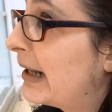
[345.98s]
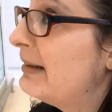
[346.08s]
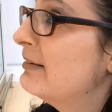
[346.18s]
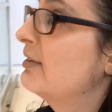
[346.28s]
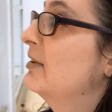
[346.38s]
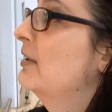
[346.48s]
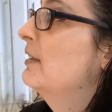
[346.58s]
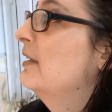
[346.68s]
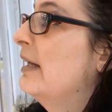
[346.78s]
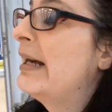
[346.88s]
get
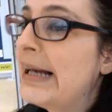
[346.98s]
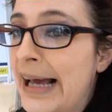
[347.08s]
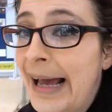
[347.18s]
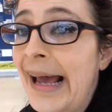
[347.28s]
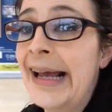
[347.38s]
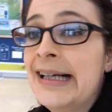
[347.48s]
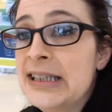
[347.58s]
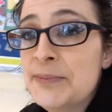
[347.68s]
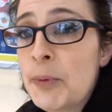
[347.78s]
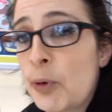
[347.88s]
a
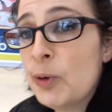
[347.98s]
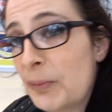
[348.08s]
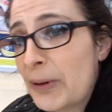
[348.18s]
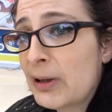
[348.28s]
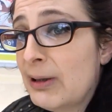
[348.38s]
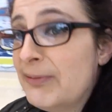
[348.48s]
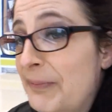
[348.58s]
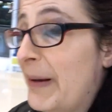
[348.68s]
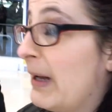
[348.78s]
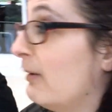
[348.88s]
small bottle
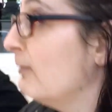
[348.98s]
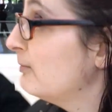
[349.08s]
of beer